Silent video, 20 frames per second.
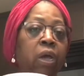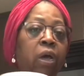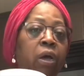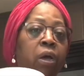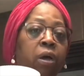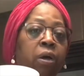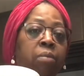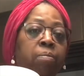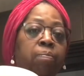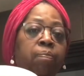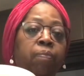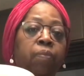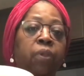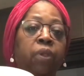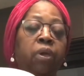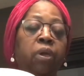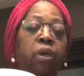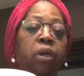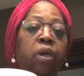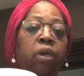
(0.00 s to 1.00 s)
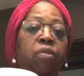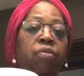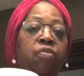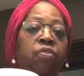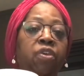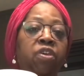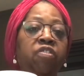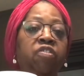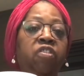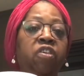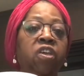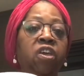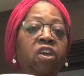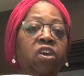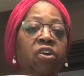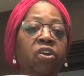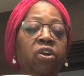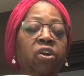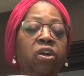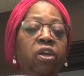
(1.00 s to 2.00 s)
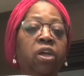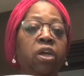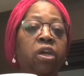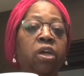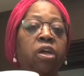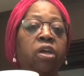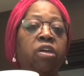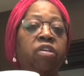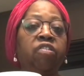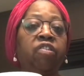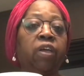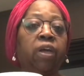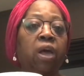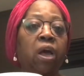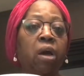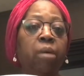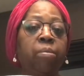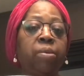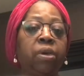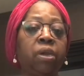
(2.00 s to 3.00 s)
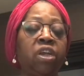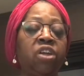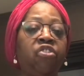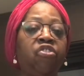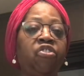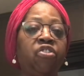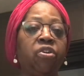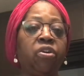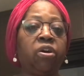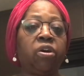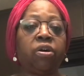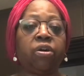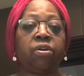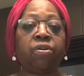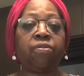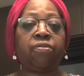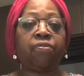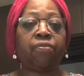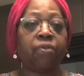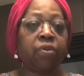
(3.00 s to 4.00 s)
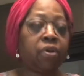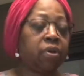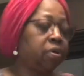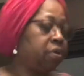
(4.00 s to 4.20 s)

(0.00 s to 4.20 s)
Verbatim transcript: Um, this here is a combination of